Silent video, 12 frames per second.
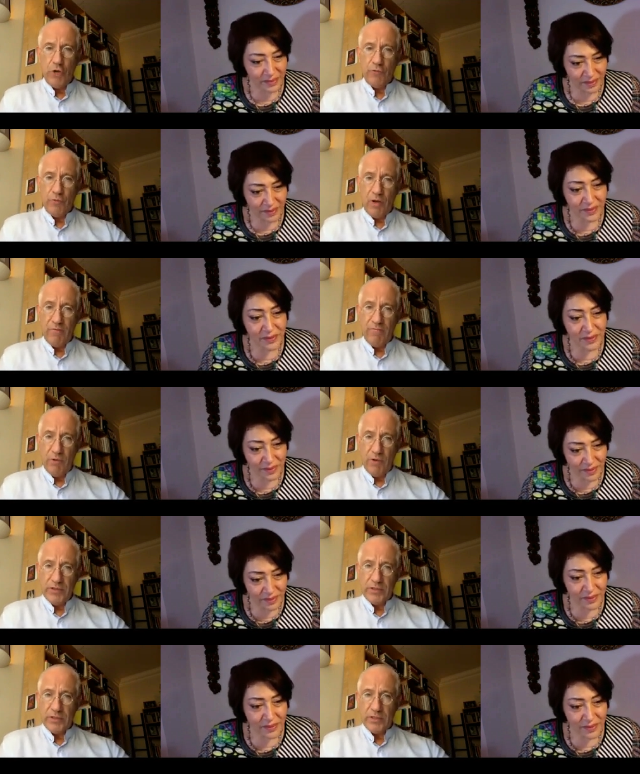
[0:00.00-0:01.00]
Speaker 1: through our
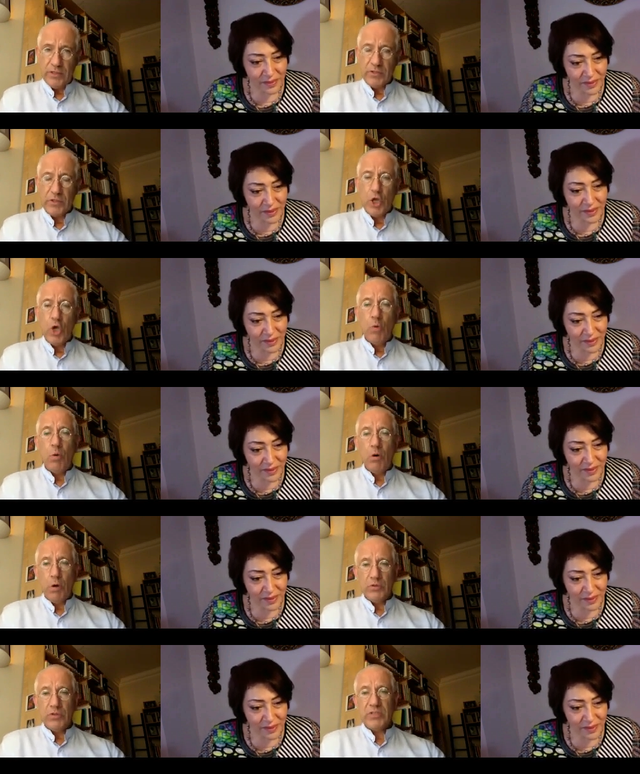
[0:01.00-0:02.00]
voices, we're
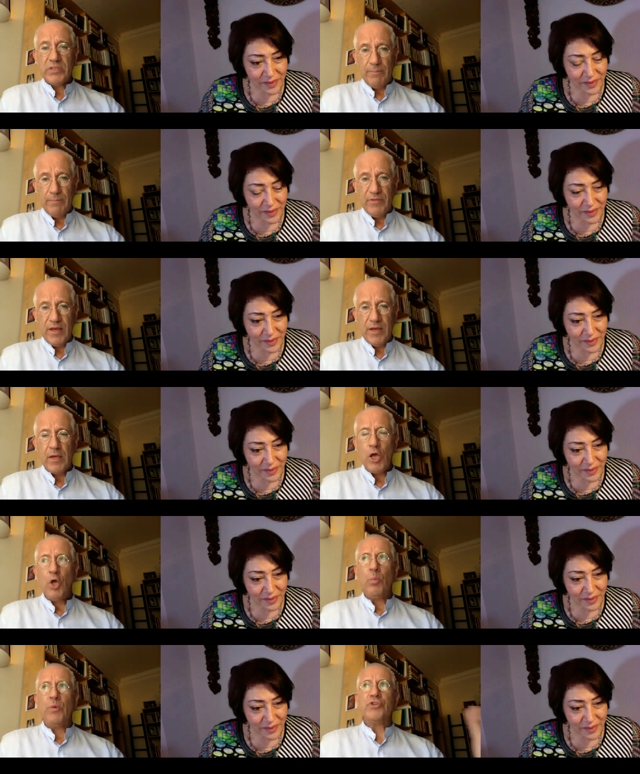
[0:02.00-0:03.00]
onto something
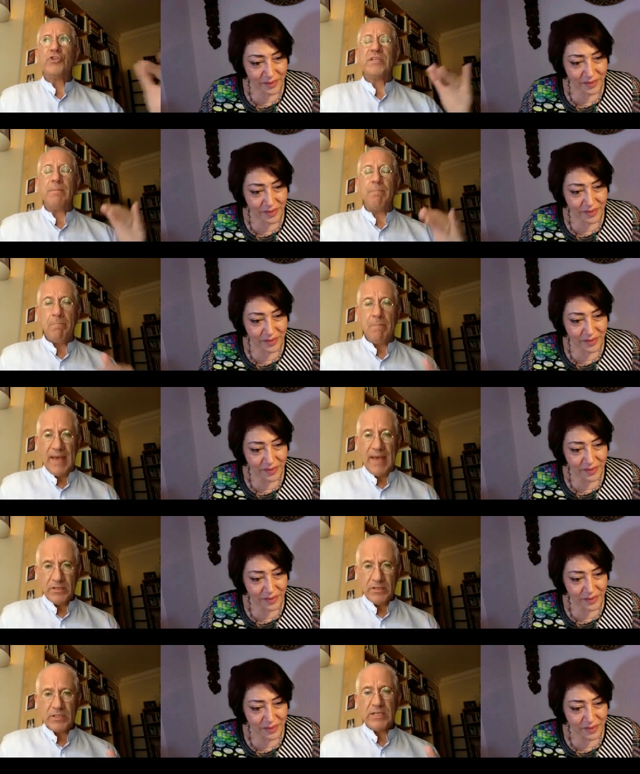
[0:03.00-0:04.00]
which is
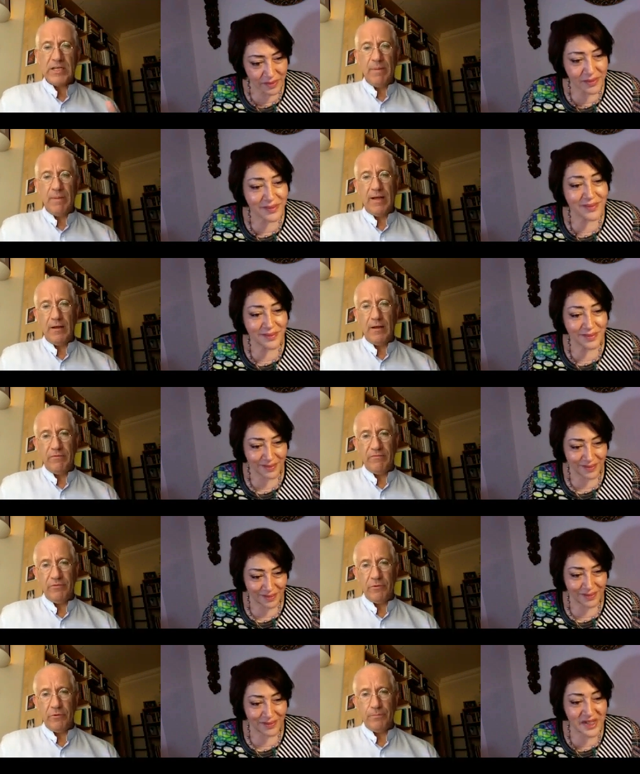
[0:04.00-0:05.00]
immensely powerful.
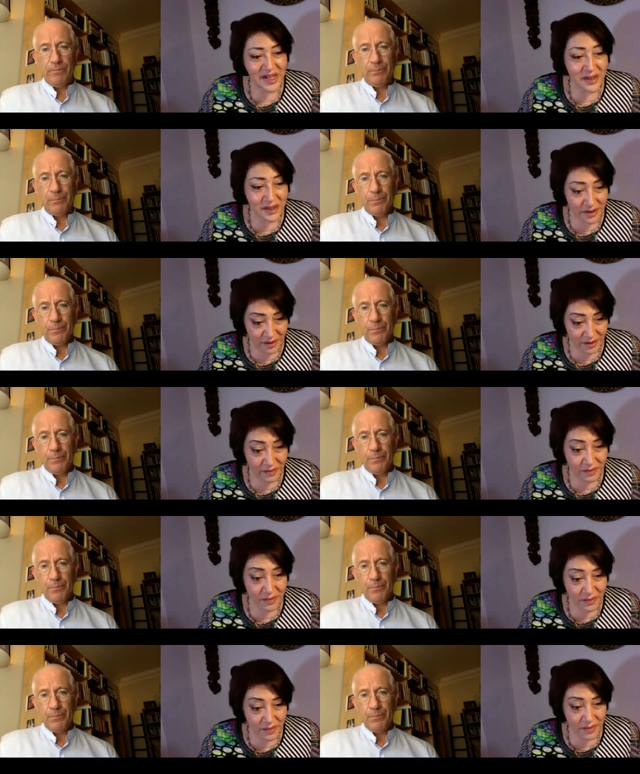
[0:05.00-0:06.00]
Speaker 2: Yes.
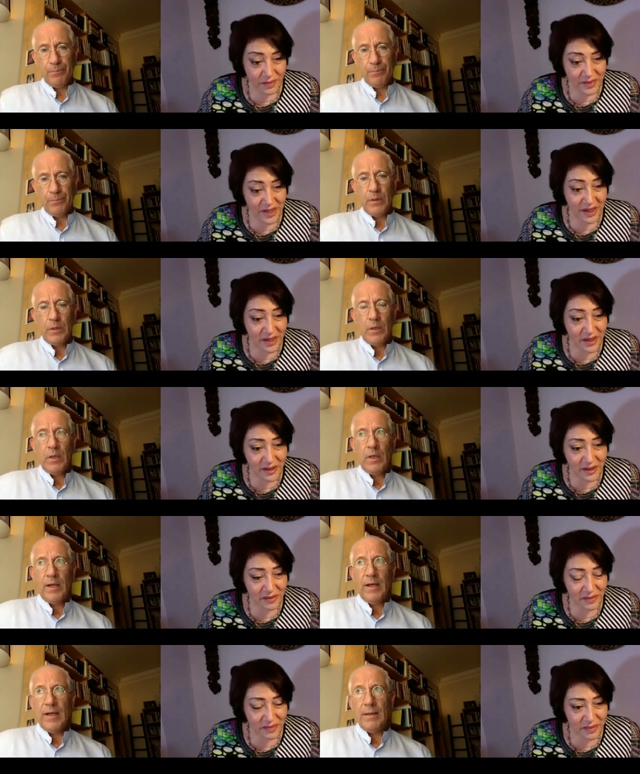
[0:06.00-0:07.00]
Yes.
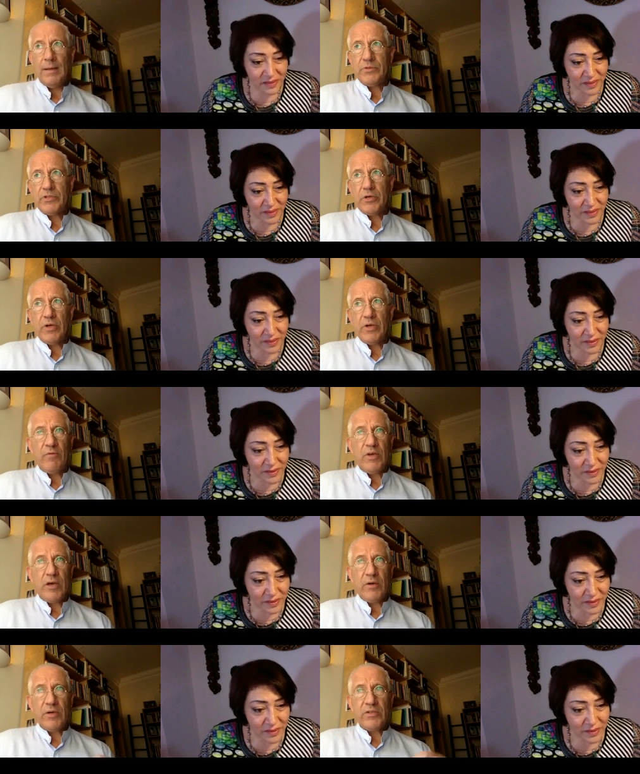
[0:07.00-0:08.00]
Speaker 1: Um, so if we
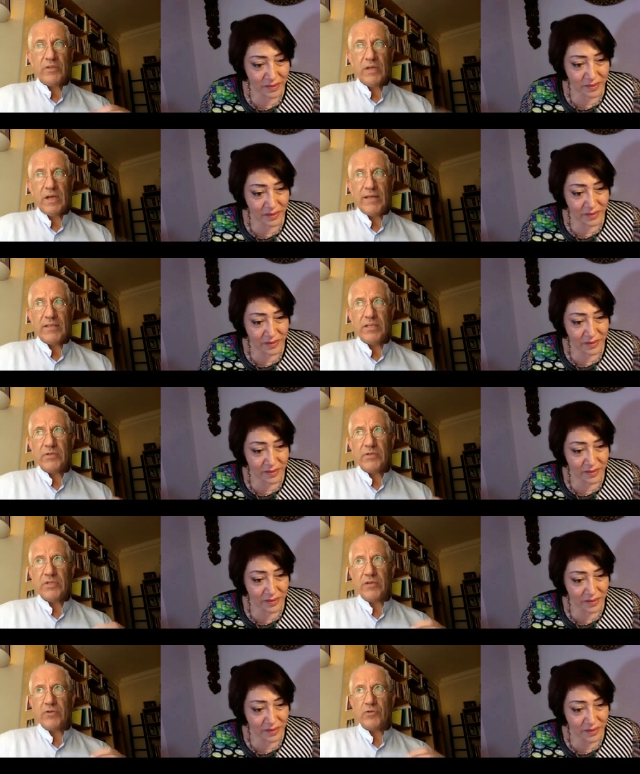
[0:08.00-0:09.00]
go into the 19th
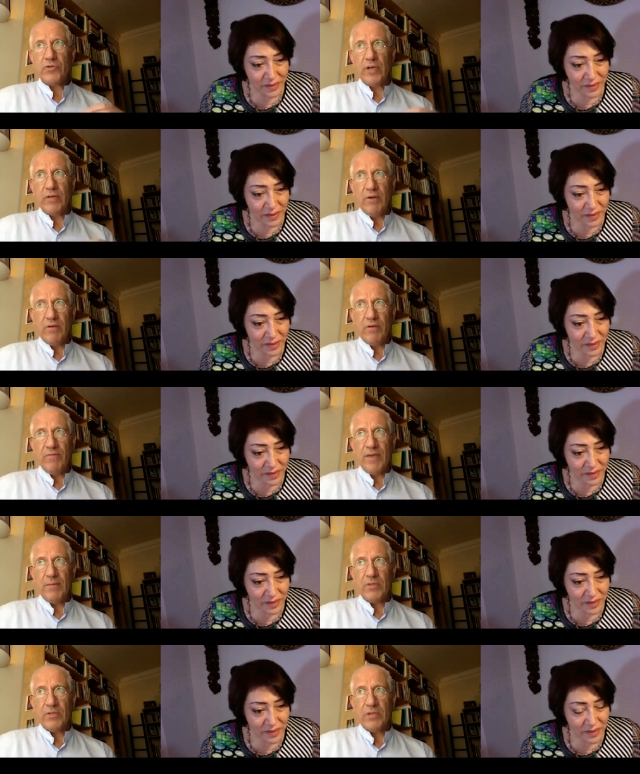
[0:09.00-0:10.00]
century, a very
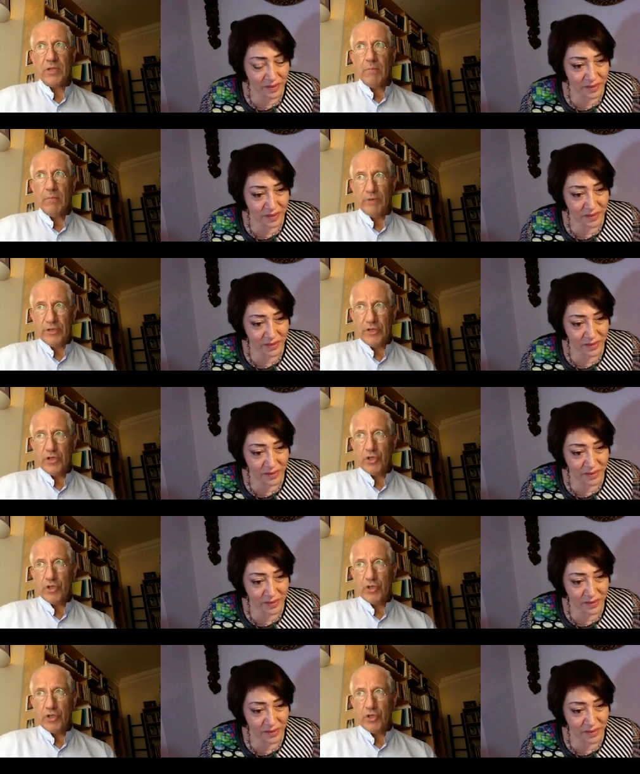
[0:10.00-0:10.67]
famous British